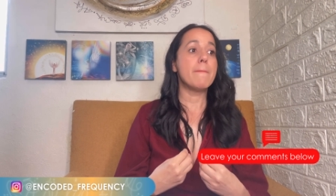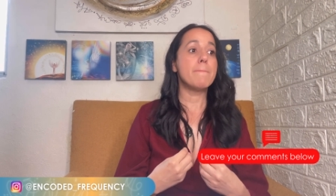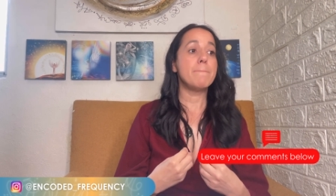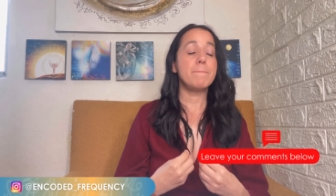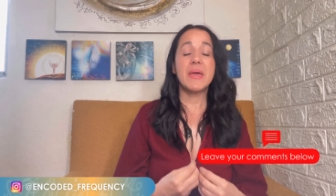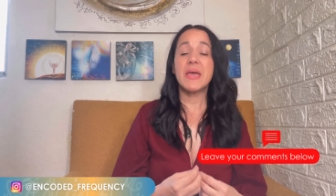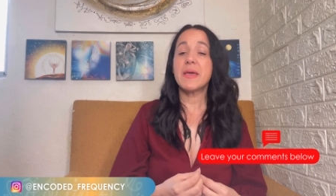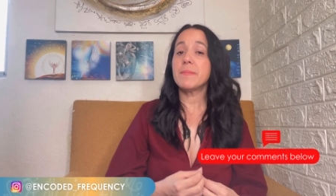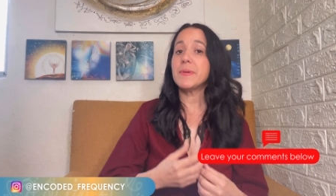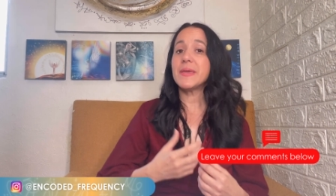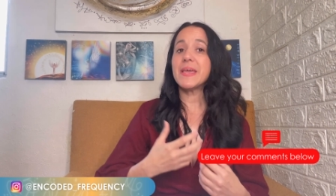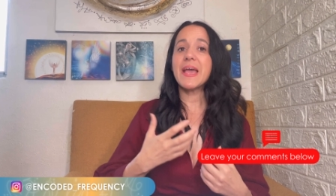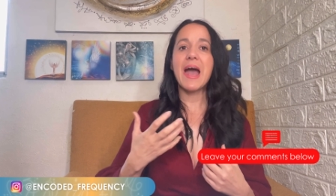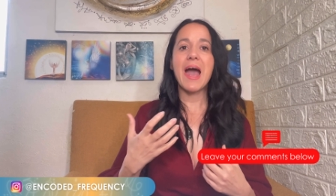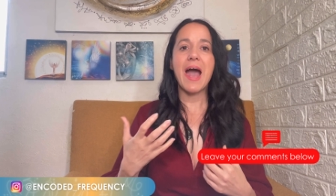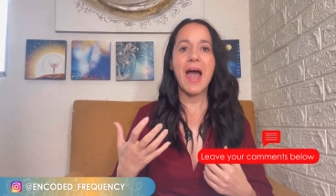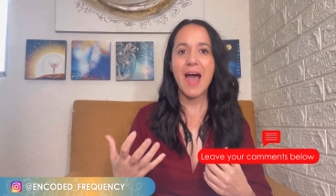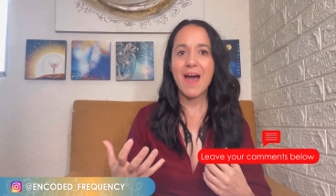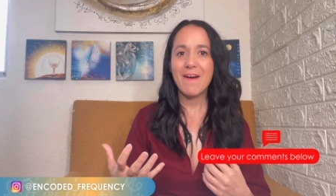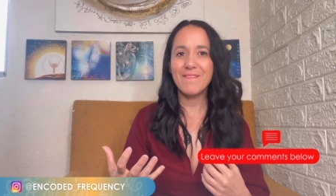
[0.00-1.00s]
maybe a
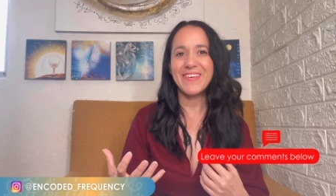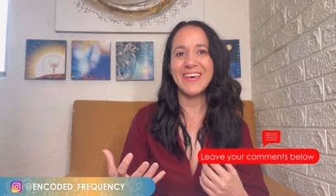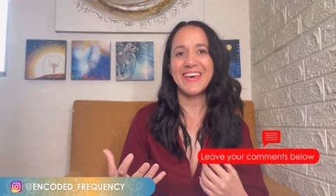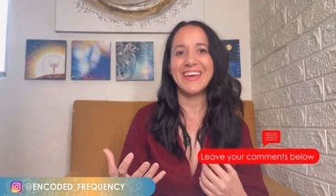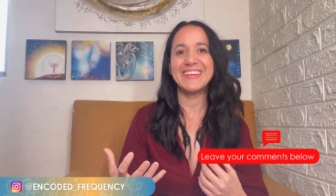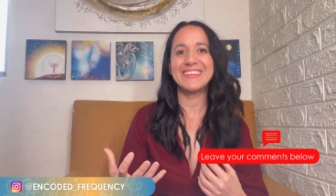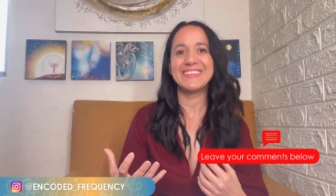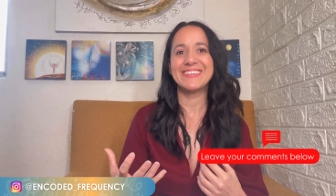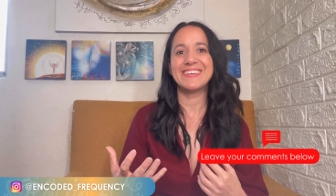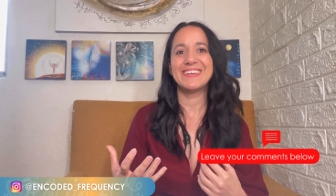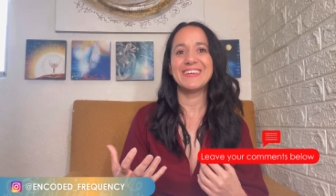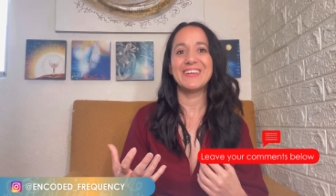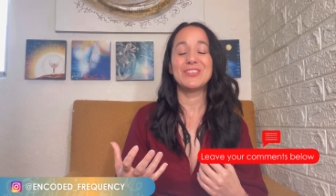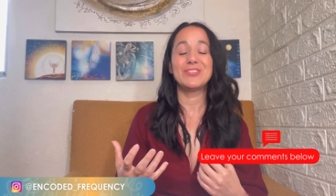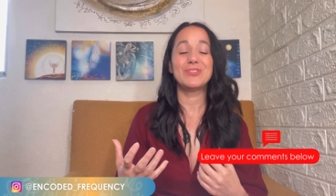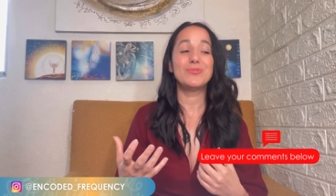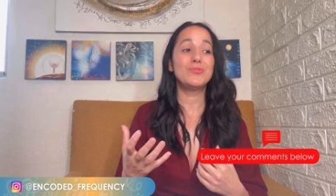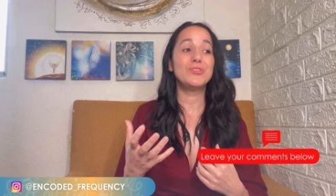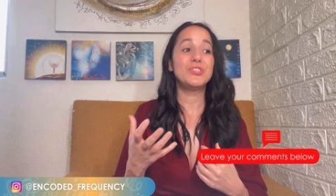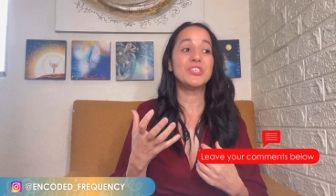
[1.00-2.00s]
habit
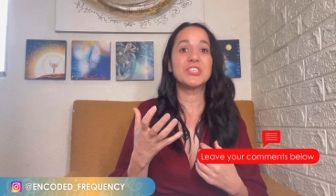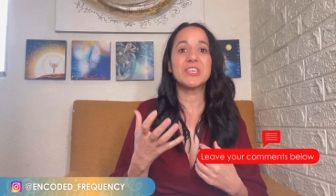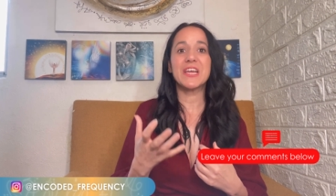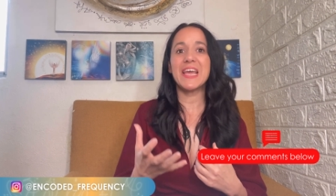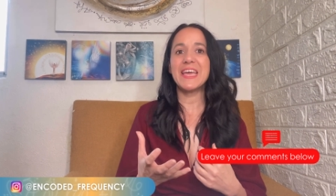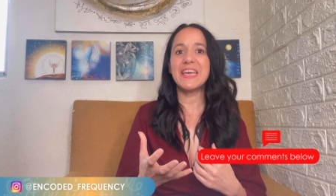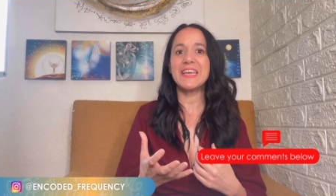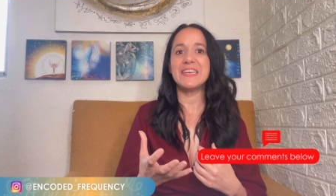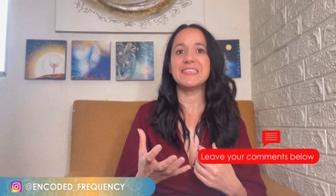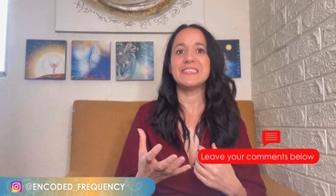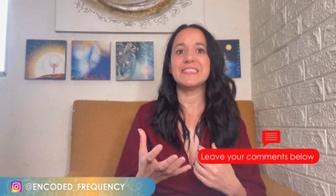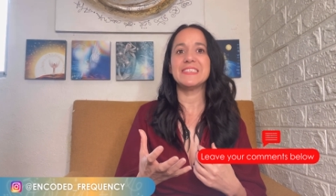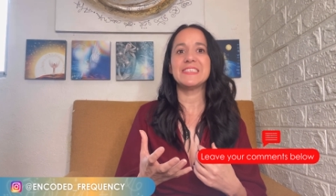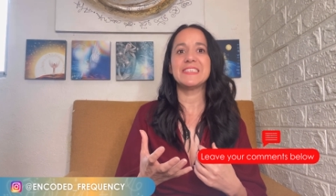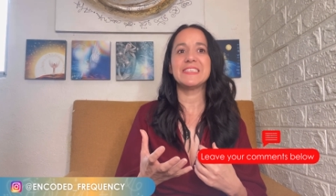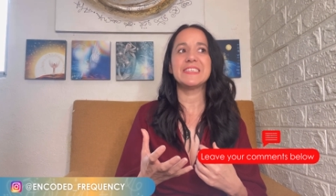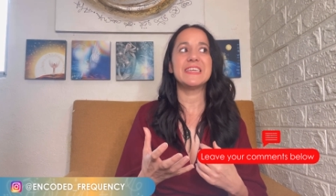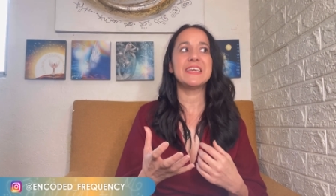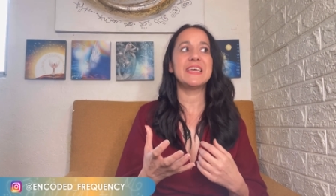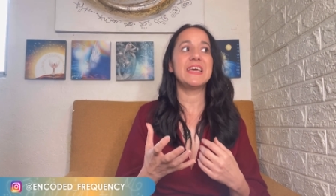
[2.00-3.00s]
to
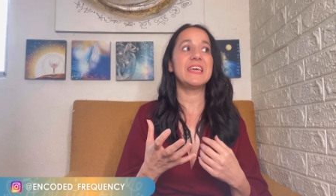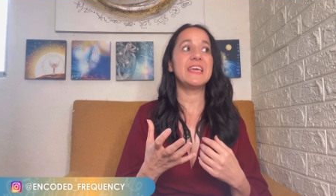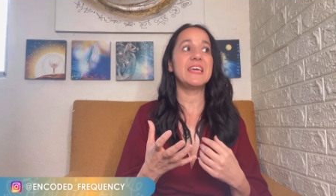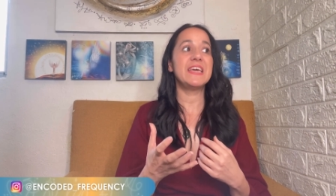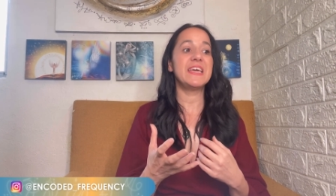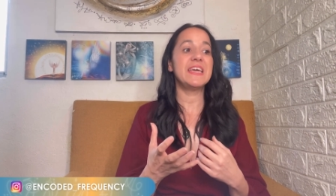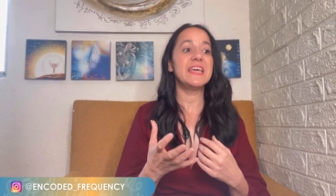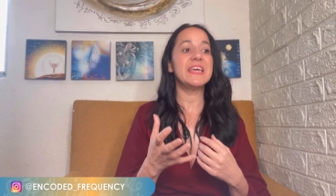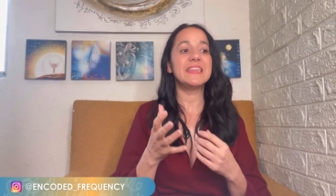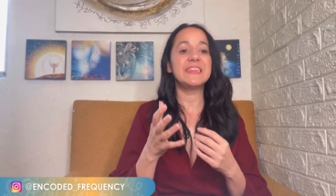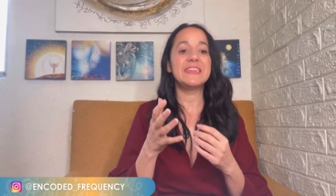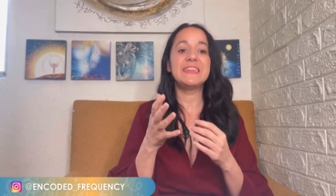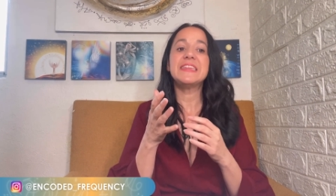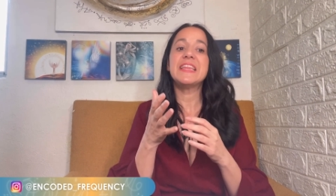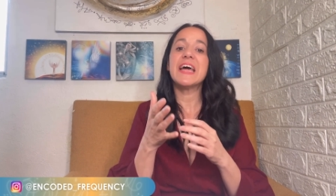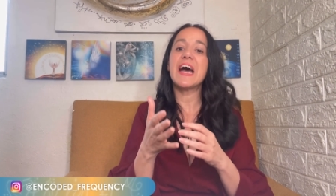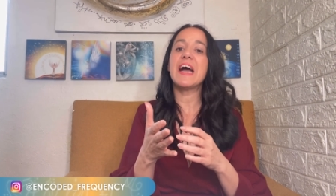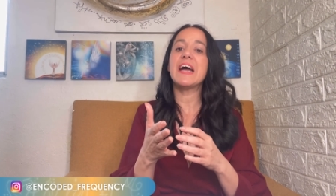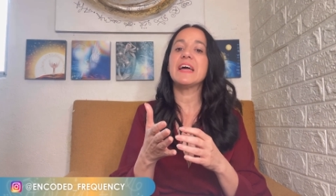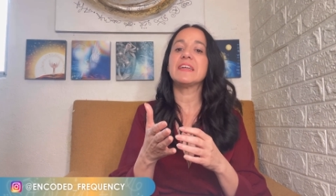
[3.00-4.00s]
change
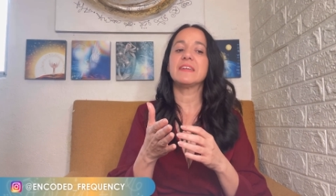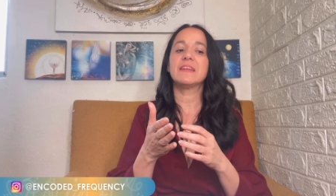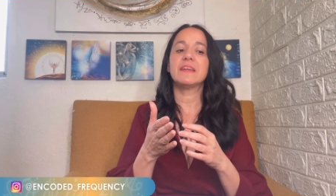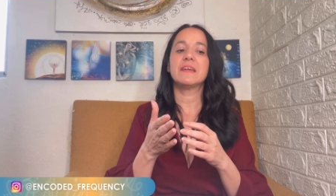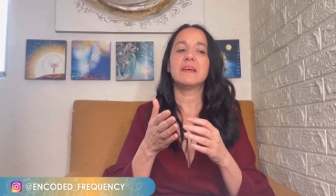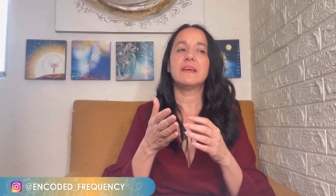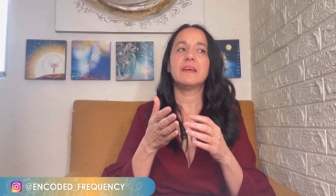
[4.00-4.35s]
that